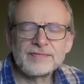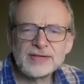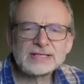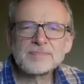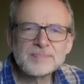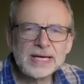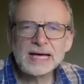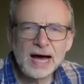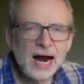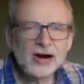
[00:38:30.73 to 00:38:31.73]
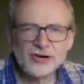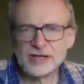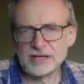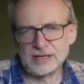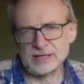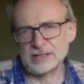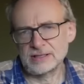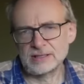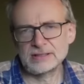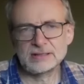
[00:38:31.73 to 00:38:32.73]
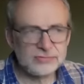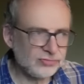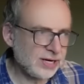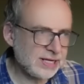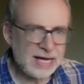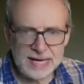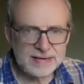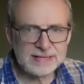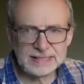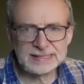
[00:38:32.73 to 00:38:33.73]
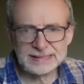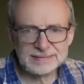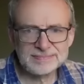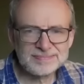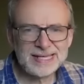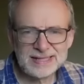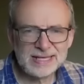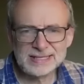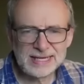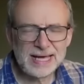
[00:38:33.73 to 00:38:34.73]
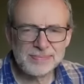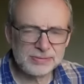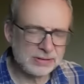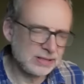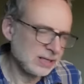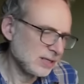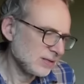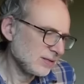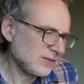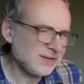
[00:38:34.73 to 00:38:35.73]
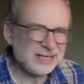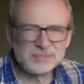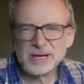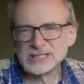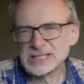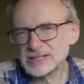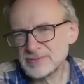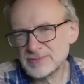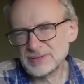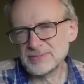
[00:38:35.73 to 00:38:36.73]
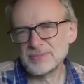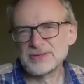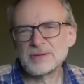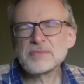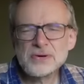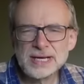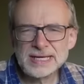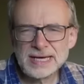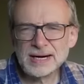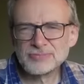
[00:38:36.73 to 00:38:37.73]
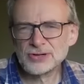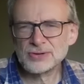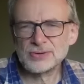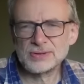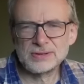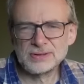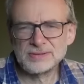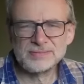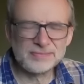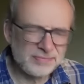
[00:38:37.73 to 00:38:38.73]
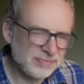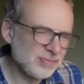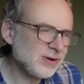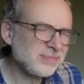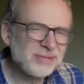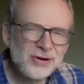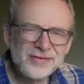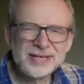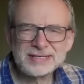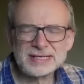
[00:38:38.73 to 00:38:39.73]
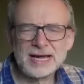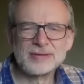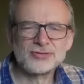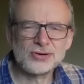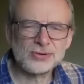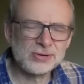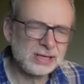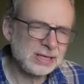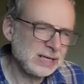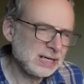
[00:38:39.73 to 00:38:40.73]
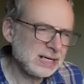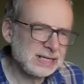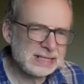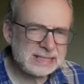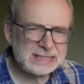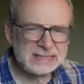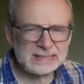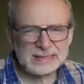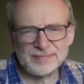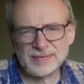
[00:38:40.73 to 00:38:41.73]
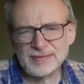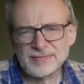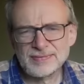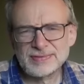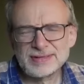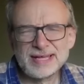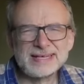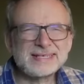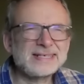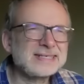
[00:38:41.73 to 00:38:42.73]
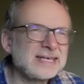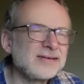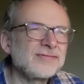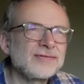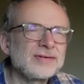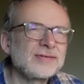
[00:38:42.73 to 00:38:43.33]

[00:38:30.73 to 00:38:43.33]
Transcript: there's a big hurry to really make things happen, especially with the moon in Capricorn, moon moving into Capricorn, and that does give